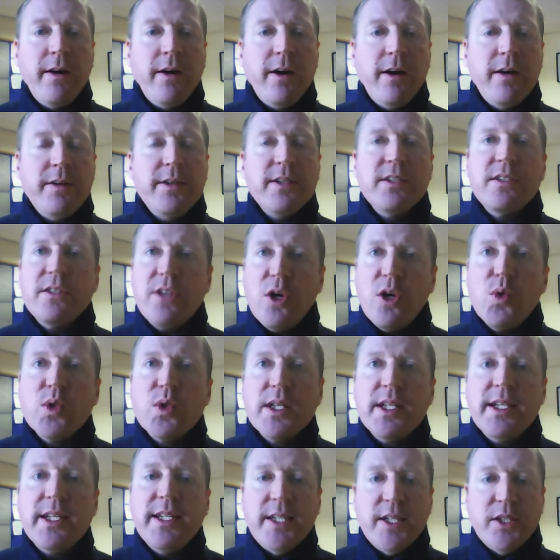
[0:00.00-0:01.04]
And it's those
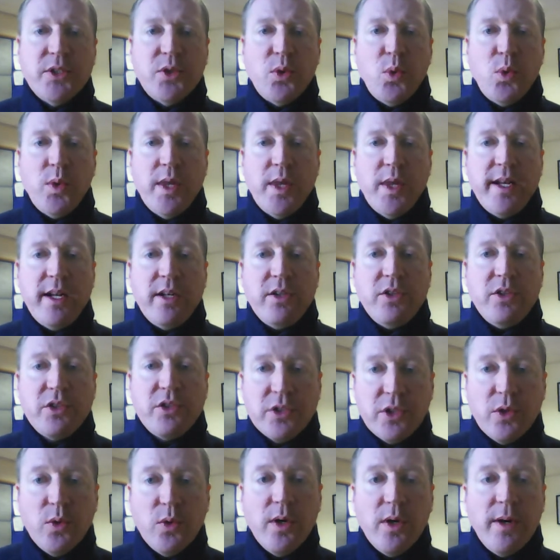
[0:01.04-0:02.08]
leaders who then
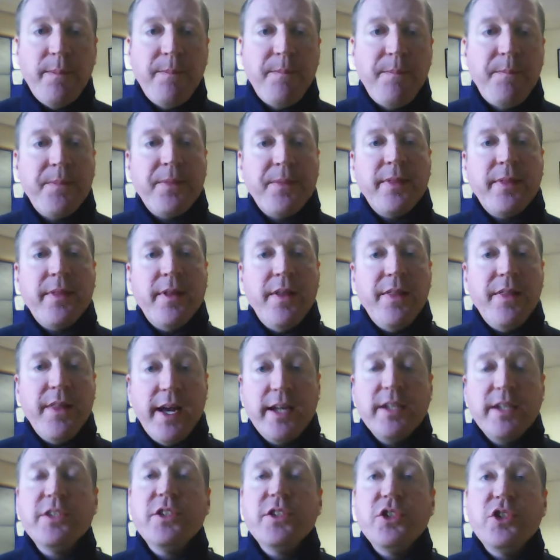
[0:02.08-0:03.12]
ensure that
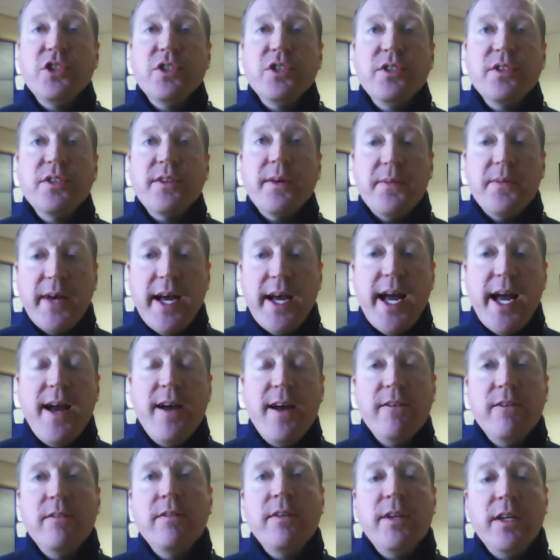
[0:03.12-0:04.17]
their decisions are fair
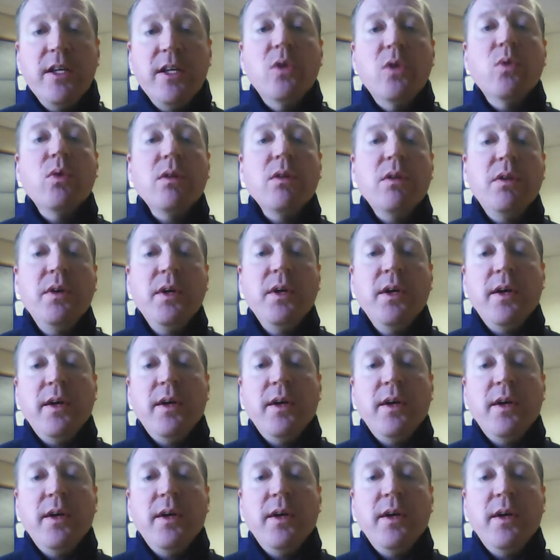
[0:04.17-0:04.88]
and equal,